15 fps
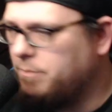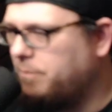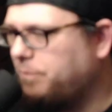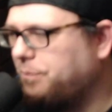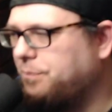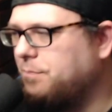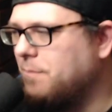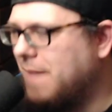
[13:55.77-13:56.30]

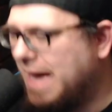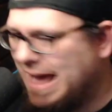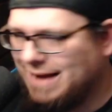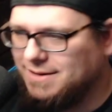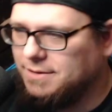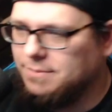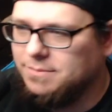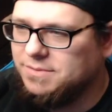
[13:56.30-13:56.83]

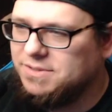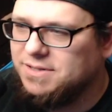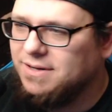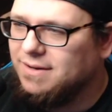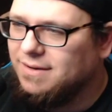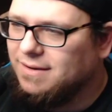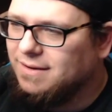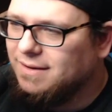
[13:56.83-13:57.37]
magnums.
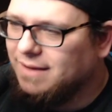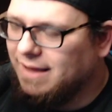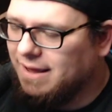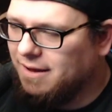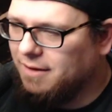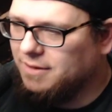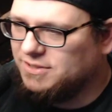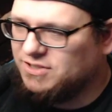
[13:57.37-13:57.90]

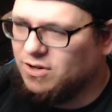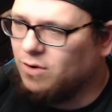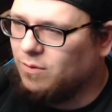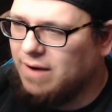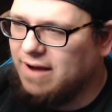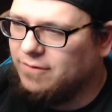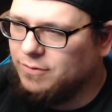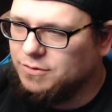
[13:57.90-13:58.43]
Assault
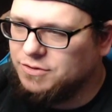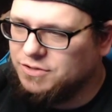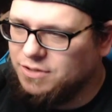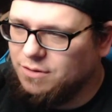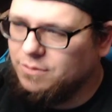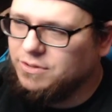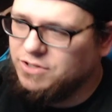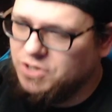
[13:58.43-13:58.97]
rifles.
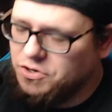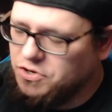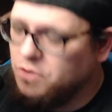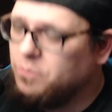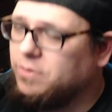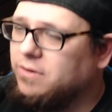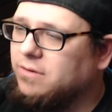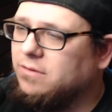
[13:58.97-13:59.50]
You
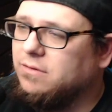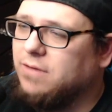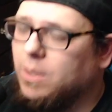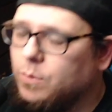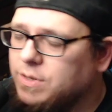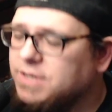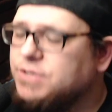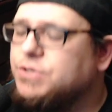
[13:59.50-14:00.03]
were
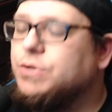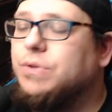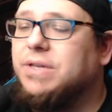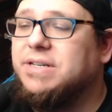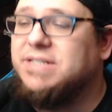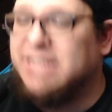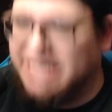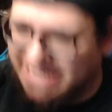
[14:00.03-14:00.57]
loaded to the
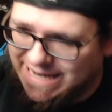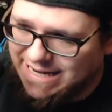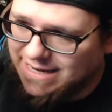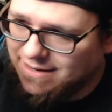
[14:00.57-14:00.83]
T